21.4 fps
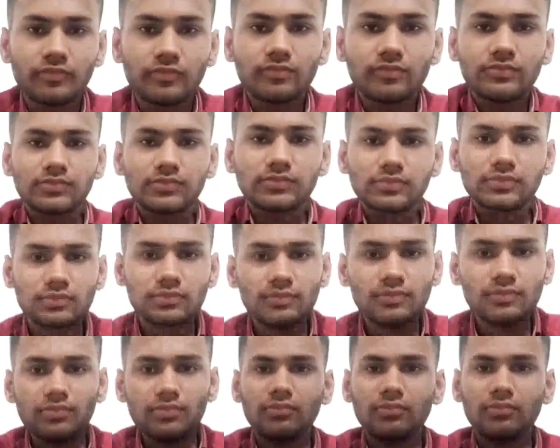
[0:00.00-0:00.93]

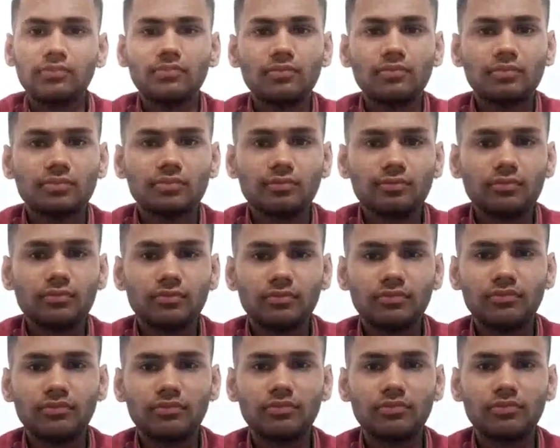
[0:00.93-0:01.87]

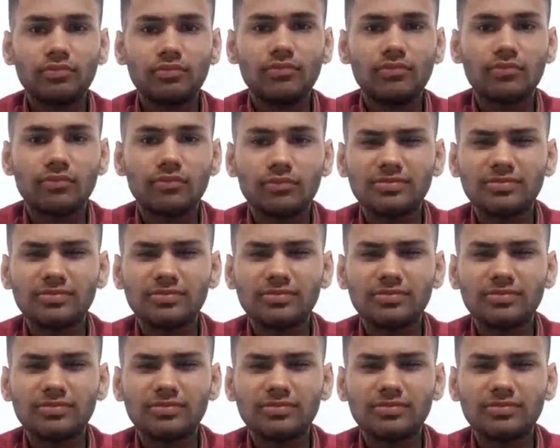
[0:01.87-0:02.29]
No words are spoken by the person on screen.